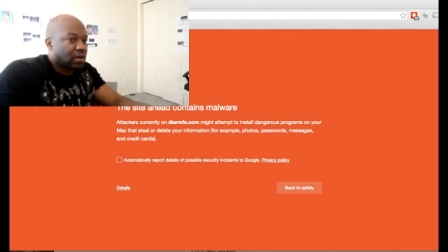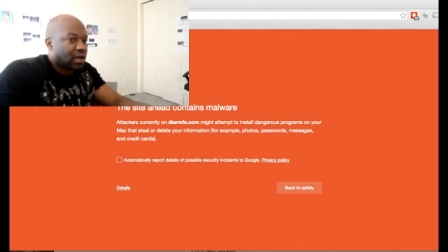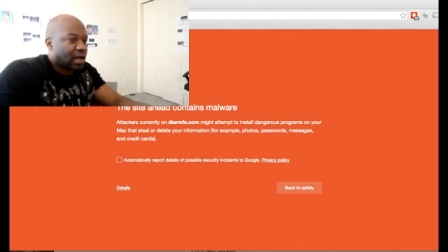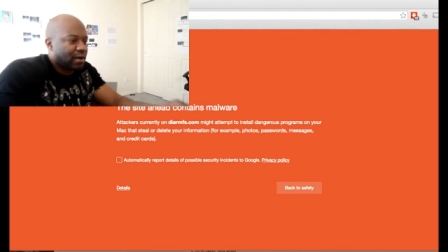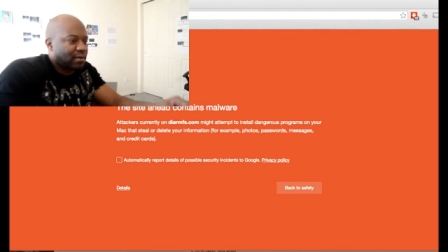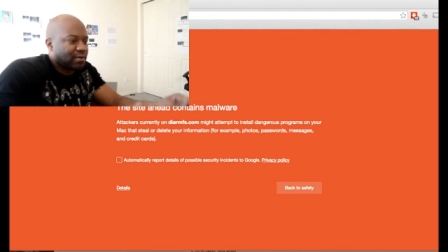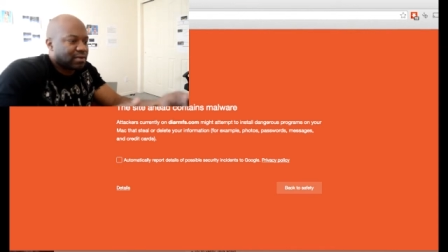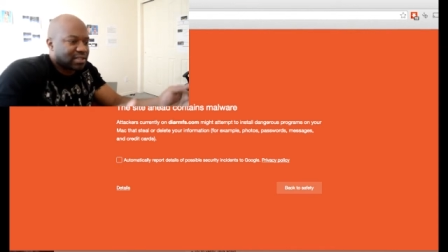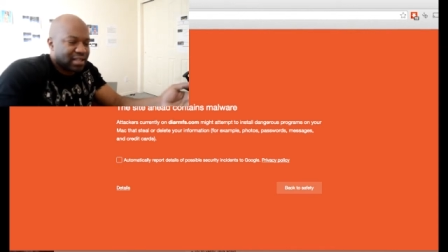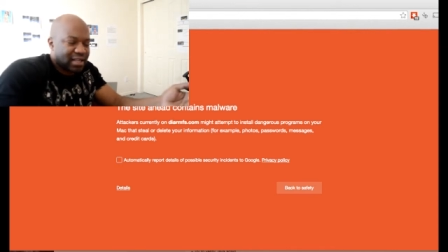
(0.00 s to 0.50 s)

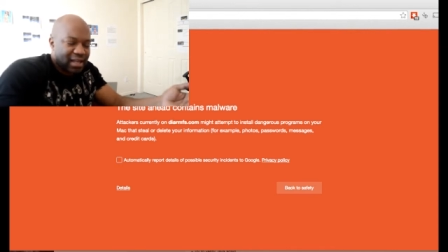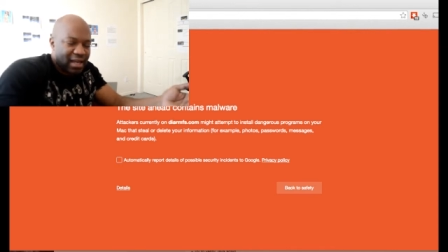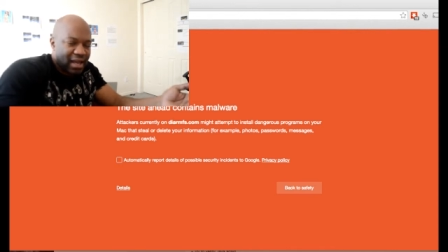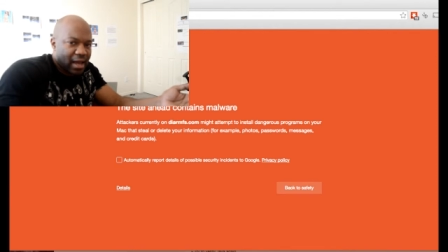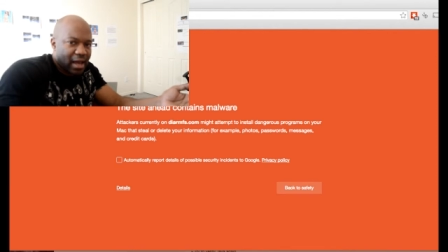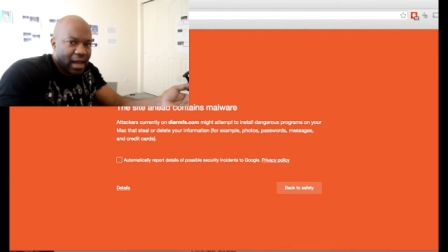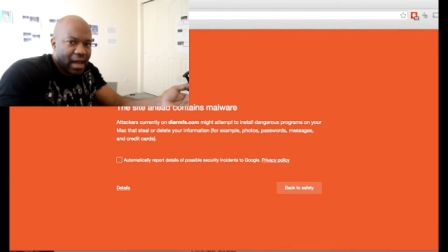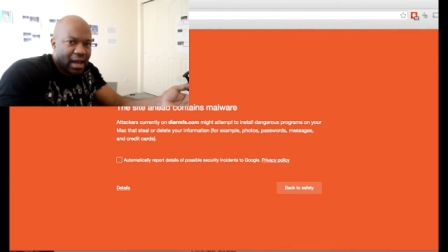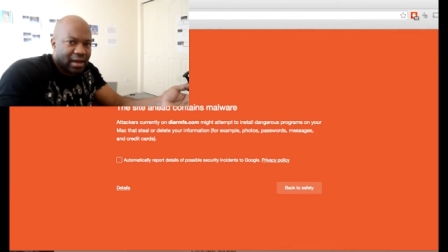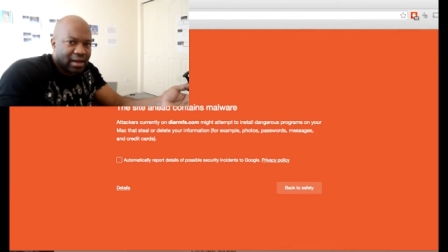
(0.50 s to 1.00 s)
I was like,
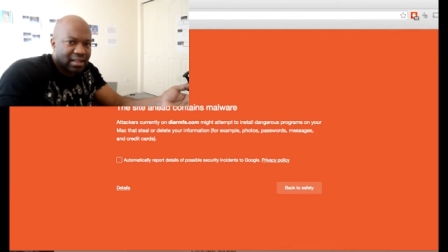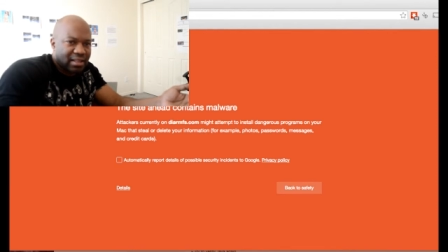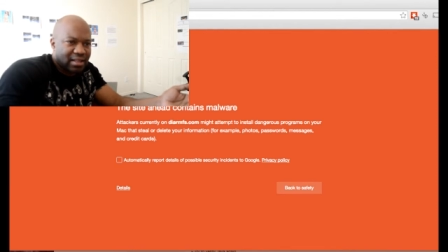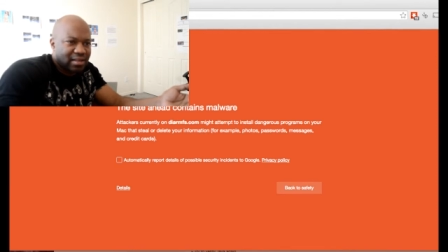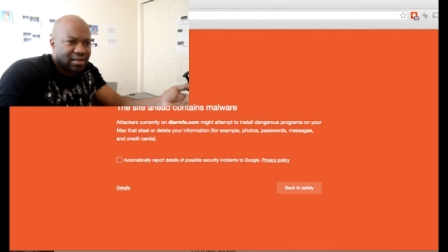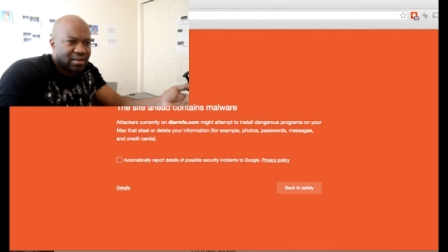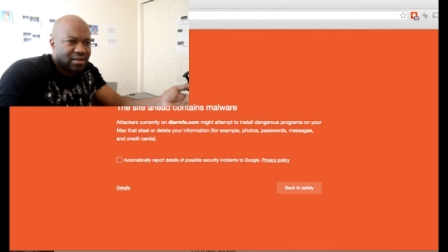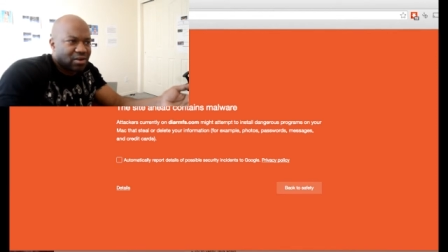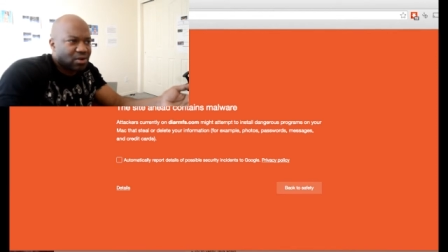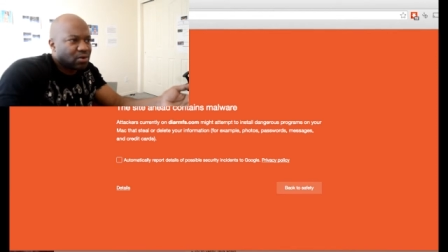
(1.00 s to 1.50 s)
how do
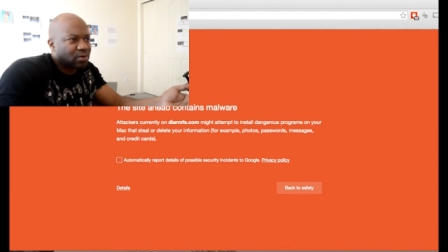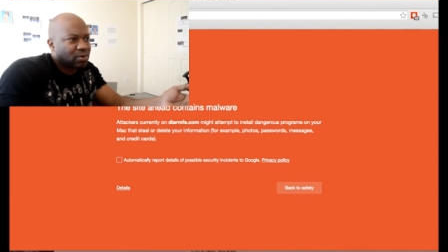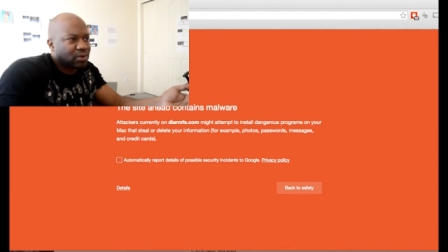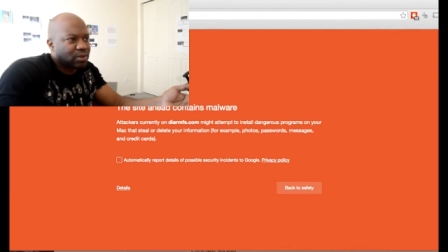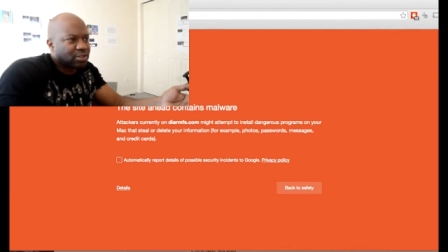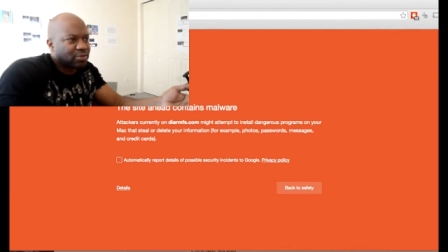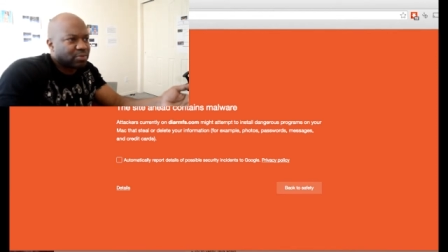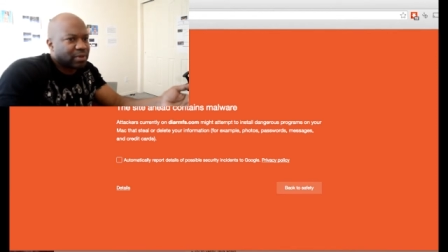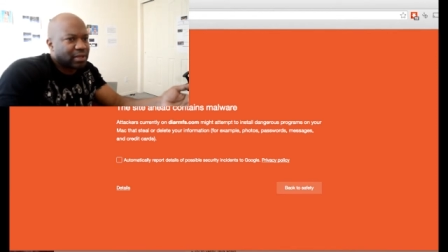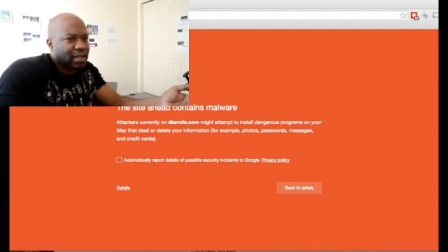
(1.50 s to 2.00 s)
they know
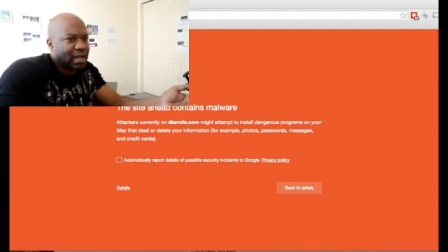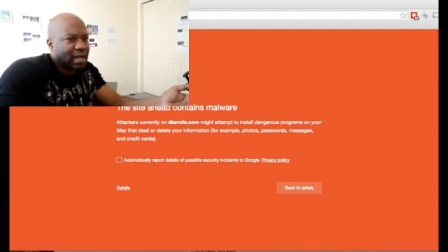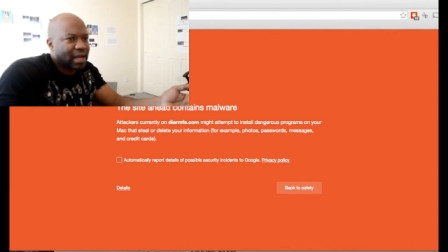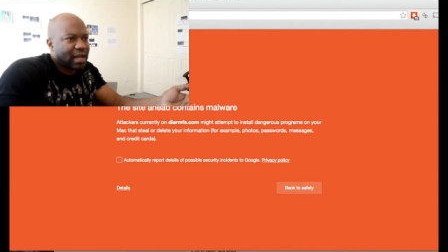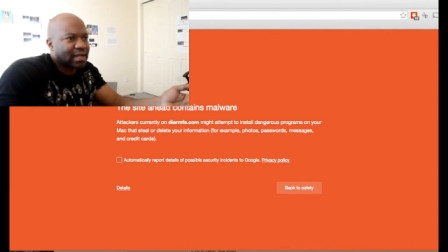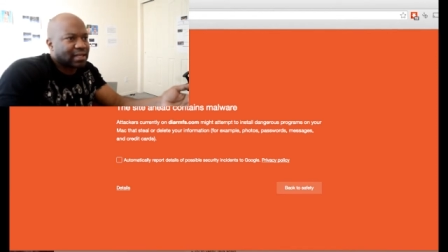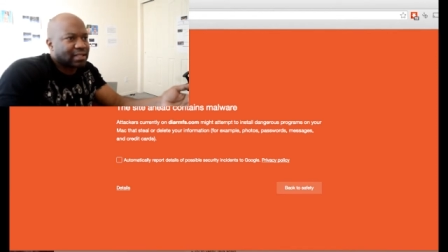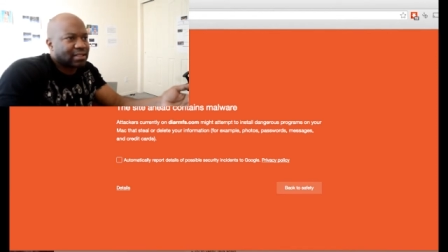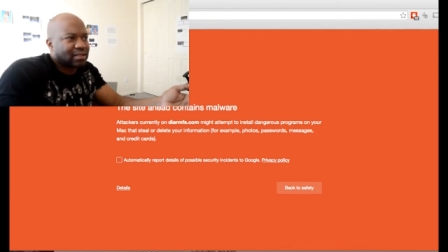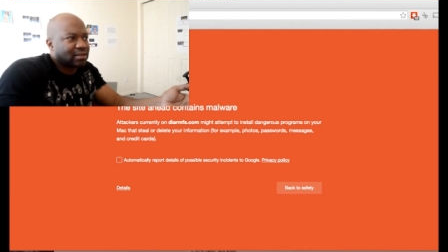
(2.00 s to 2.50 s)
it's been
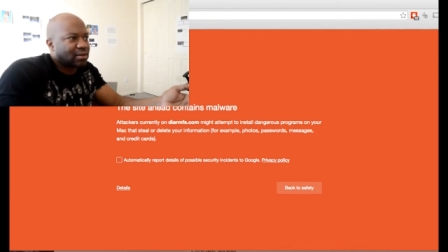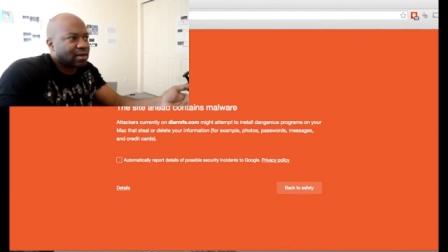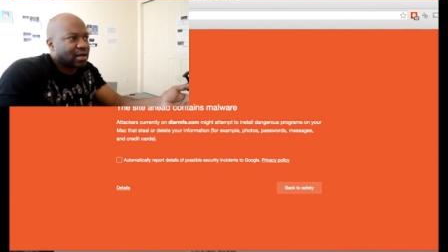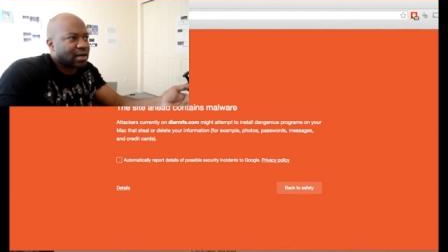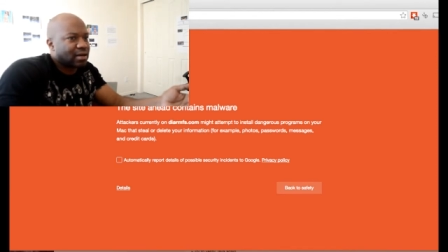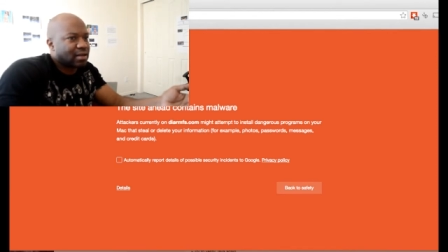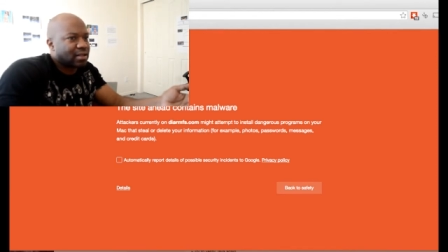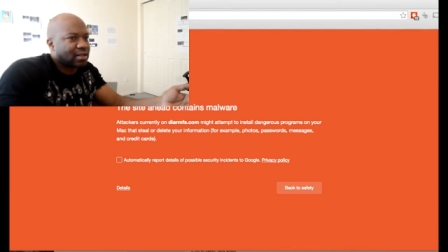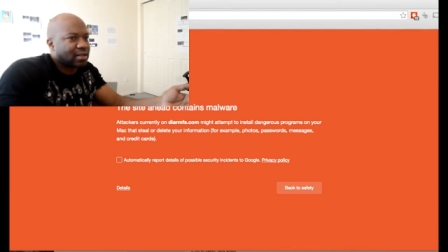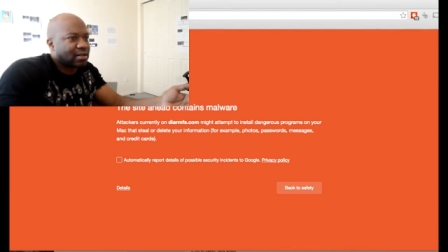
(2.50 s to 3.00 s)
hacked? You know,
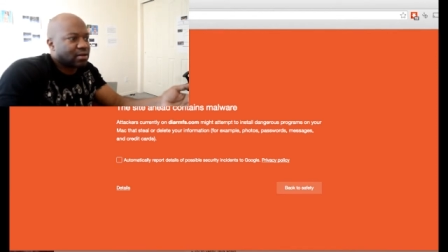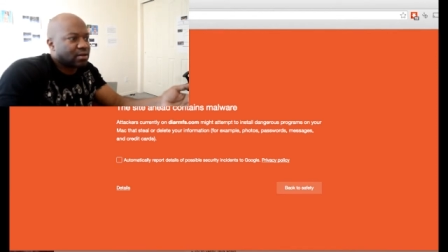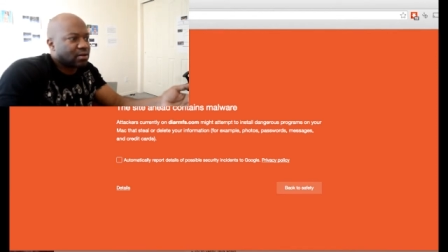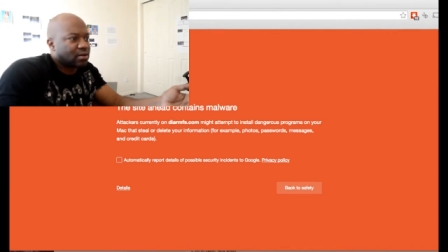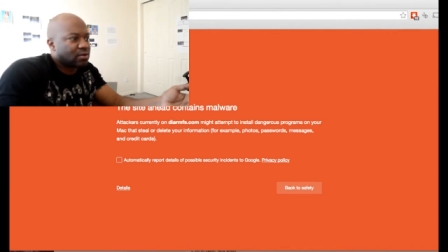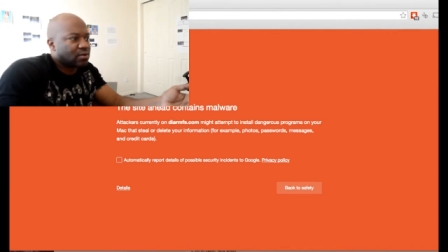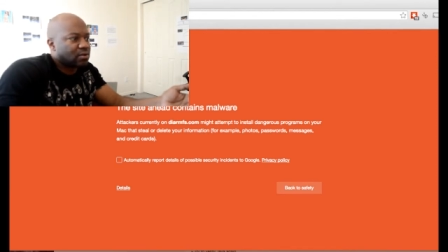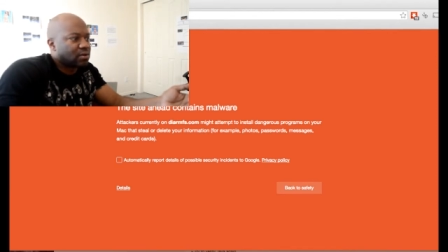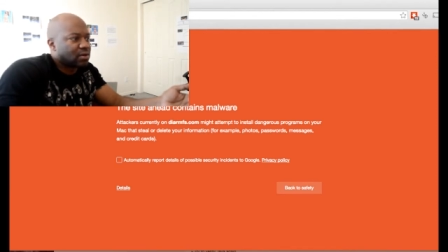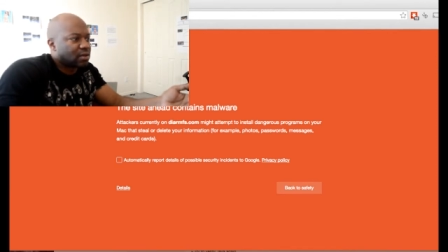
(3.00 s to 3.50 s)
how do they
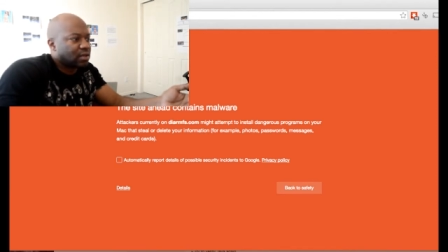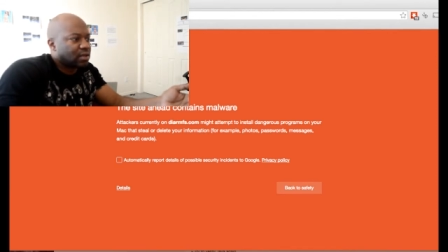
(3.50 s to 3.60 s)
know?